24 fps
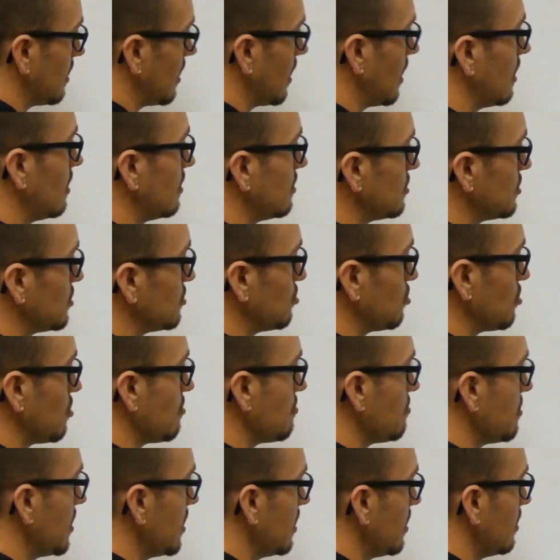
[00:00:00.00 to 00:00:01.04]
gallons per
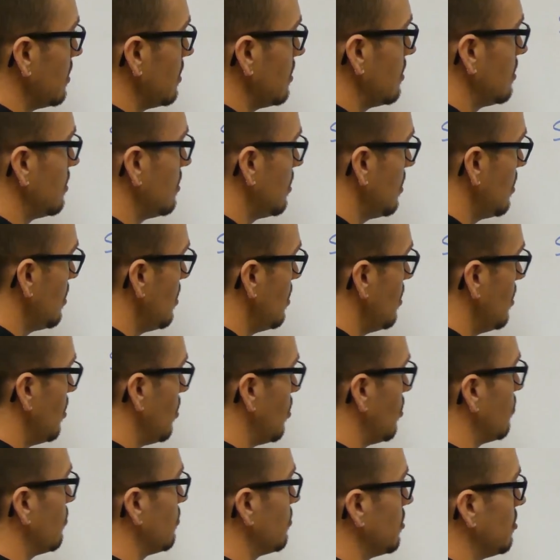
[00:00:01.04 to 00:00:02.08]
minute
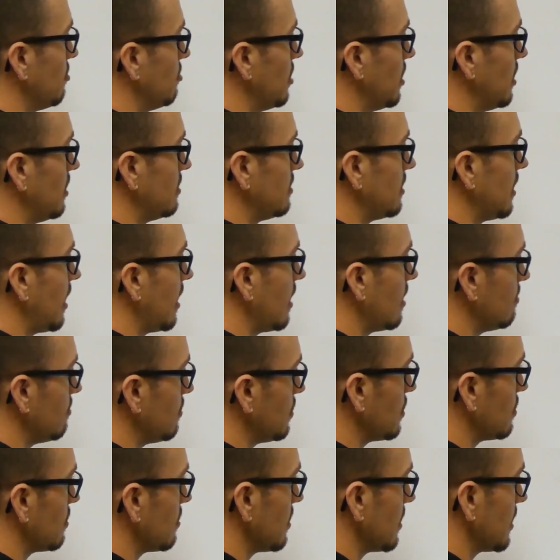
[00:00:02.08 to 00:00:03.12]
over the bell
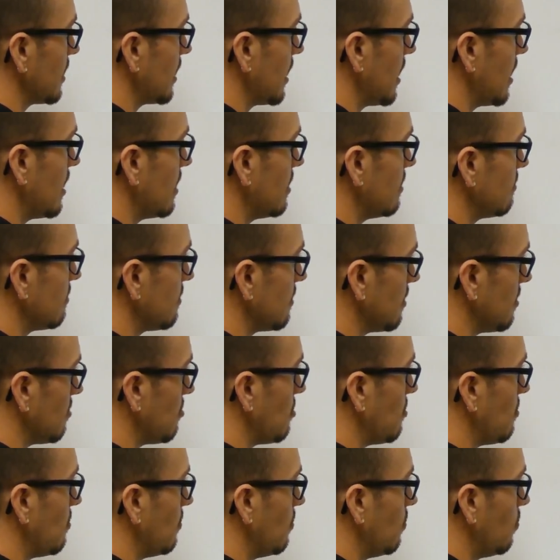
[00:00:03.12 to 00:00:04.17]
diameter again to the
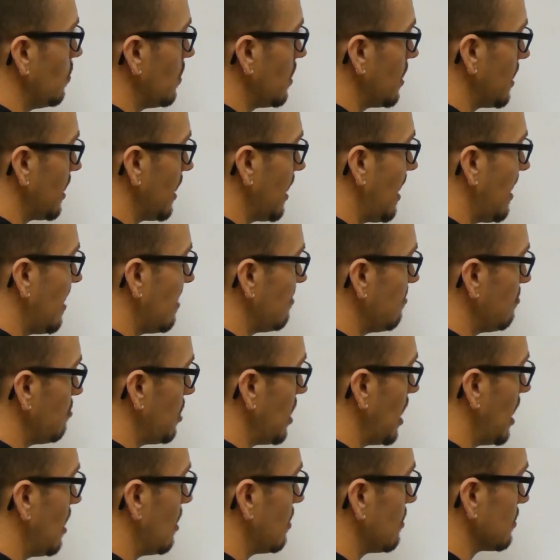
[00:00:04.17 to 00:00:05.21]
one and a half
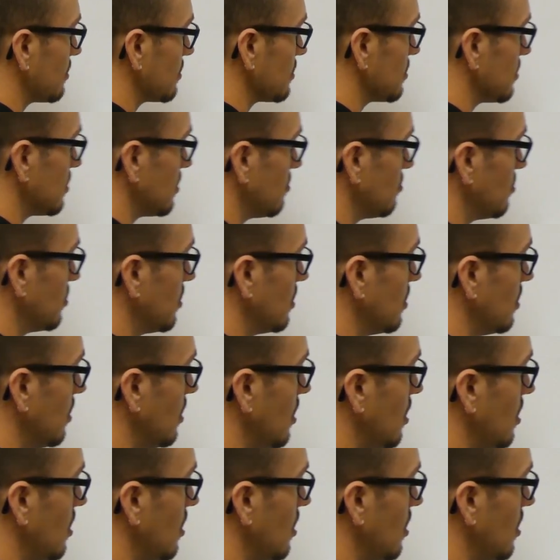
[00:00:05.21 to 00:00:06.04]
power. So that'd be